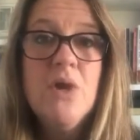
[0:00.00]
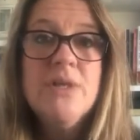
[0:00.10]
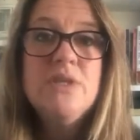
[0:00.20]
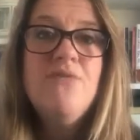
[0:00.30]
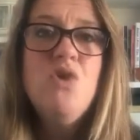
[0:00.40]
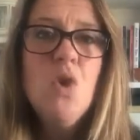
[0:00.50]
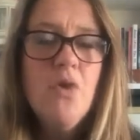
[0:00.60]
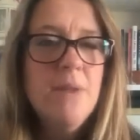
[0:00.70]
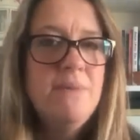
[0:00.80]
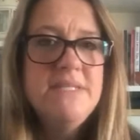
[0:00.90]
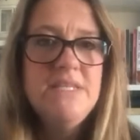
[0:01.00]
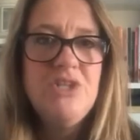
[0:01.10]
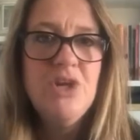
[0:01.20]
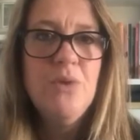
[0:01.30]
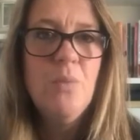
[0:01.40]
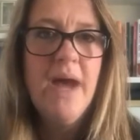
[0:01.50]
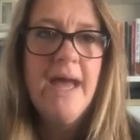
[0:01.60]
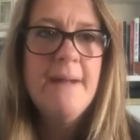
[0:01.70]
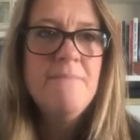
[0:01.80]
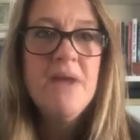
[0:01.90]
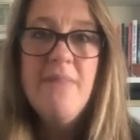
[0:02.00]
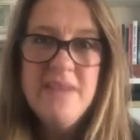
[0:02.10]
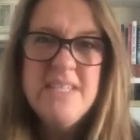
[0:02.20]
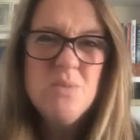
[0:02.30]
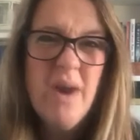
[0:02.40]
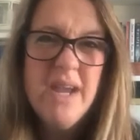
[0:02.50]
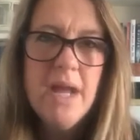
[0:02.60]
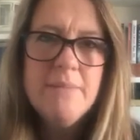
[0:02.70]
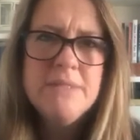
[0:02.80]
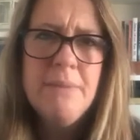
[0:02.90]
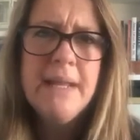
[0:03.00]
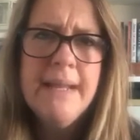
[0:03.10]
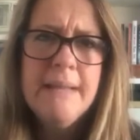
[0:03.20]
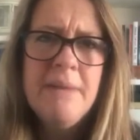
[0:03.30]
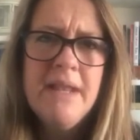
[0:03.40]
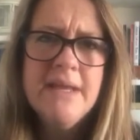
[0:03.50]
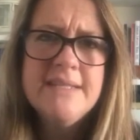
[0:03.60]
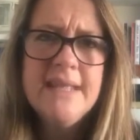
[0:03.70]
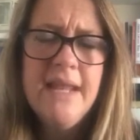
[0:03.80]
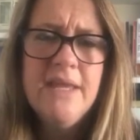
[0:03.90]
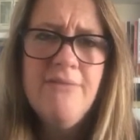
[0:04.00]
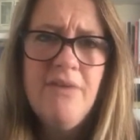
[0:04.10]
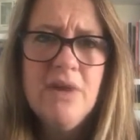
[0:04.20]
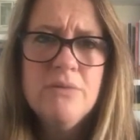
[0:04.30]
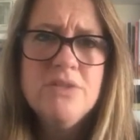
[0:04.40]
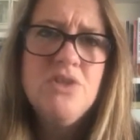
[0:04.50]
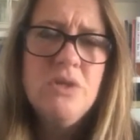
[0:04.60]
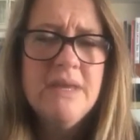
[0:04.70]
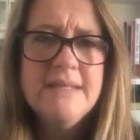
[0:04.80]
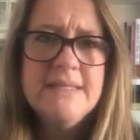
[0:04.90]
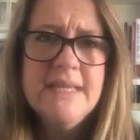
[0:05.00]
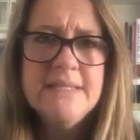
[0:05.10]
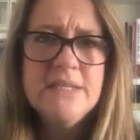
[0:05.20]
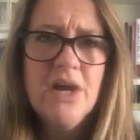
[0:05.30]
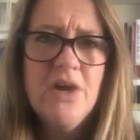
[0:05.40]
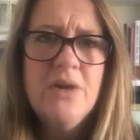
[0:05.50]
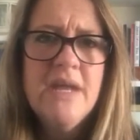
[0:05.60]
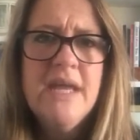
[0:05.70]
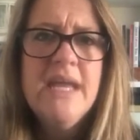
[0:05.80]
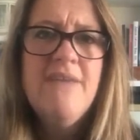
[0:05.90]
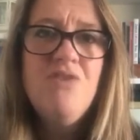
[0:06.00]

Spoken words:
So if you're in a position where, and this is where it comes to being a little bit like selling your field 2,000 years ago, if